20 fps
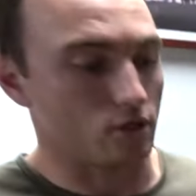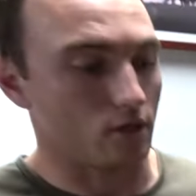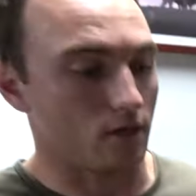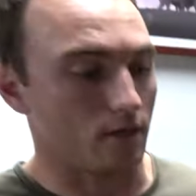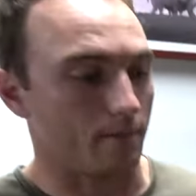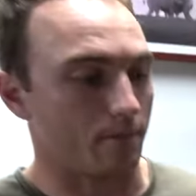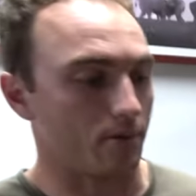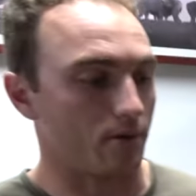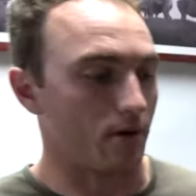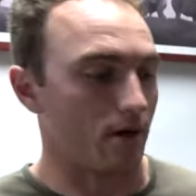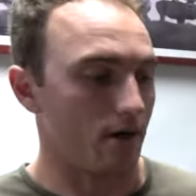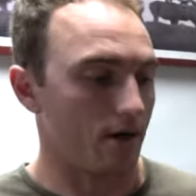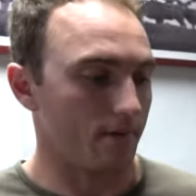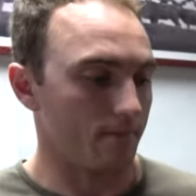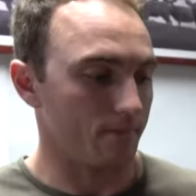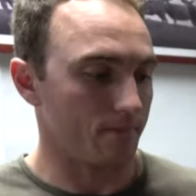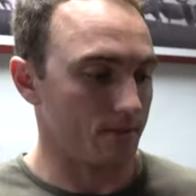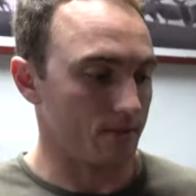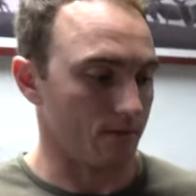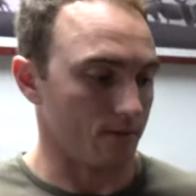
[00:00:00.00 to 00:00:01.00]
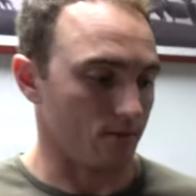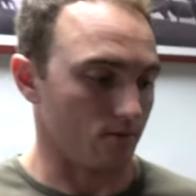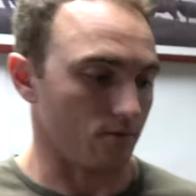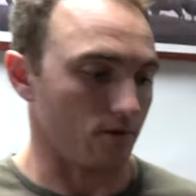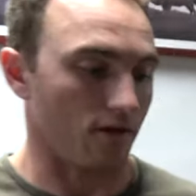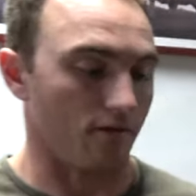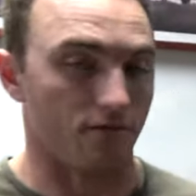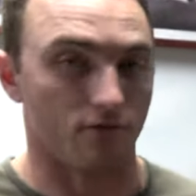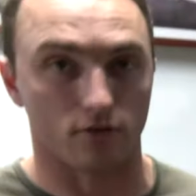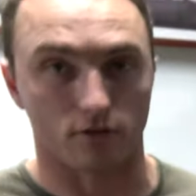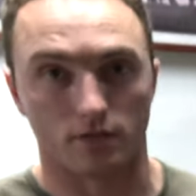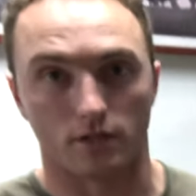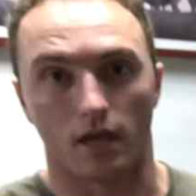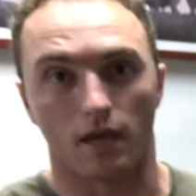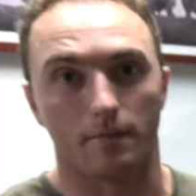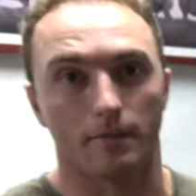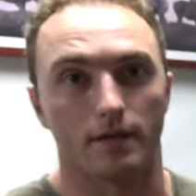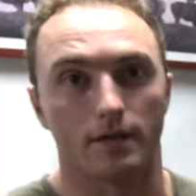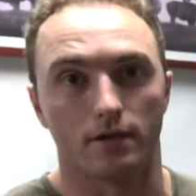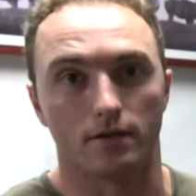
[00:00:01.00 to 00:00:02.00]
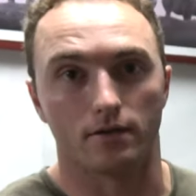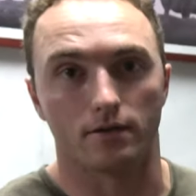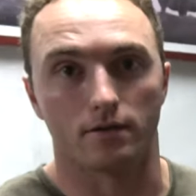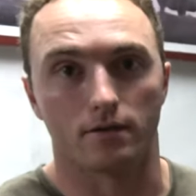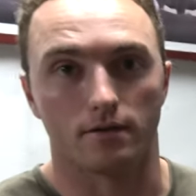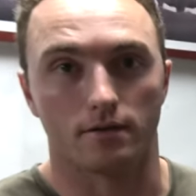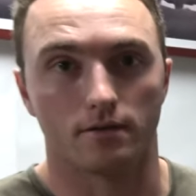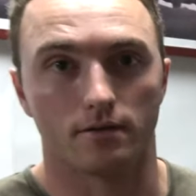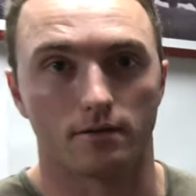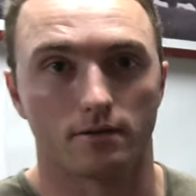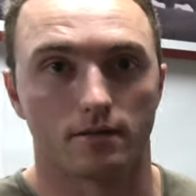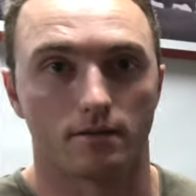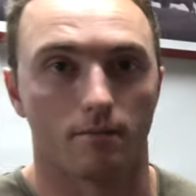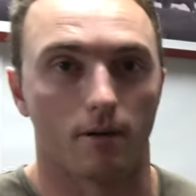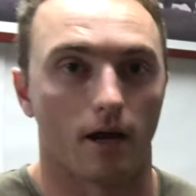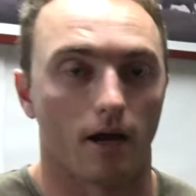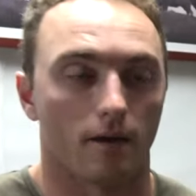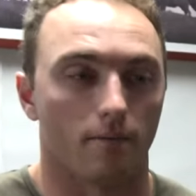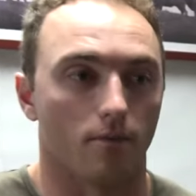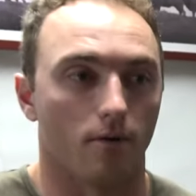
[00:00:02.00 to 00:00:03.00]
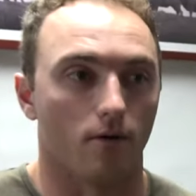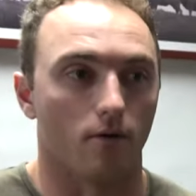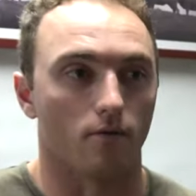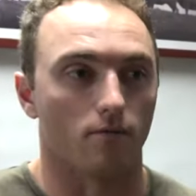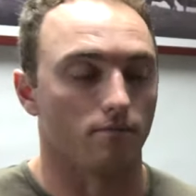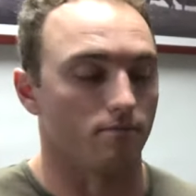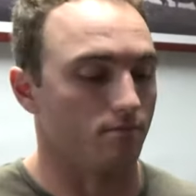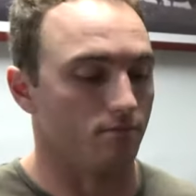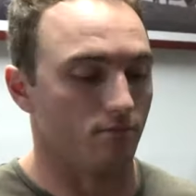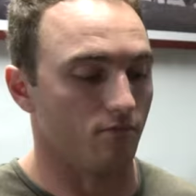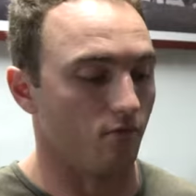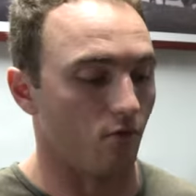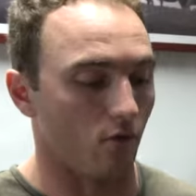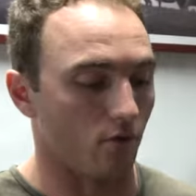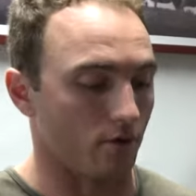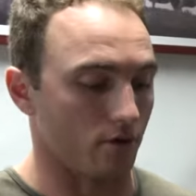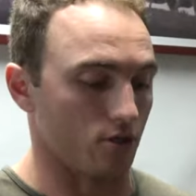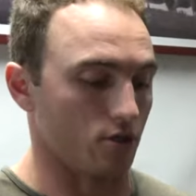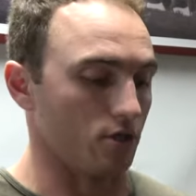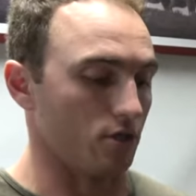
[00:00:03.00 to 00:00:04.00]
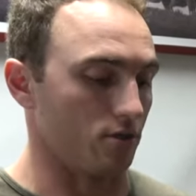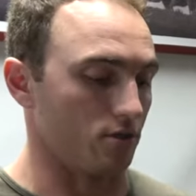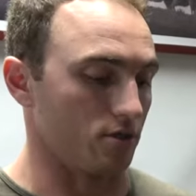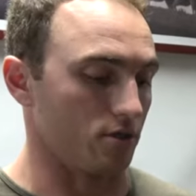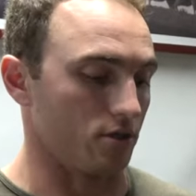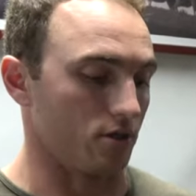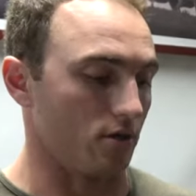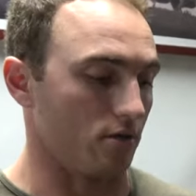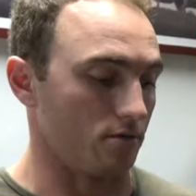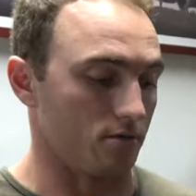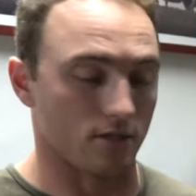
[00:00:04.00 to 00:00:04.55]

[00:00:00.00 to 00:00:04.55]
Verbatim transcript: shot a prime since when I first came in here to to buy a bow four-ish years ago,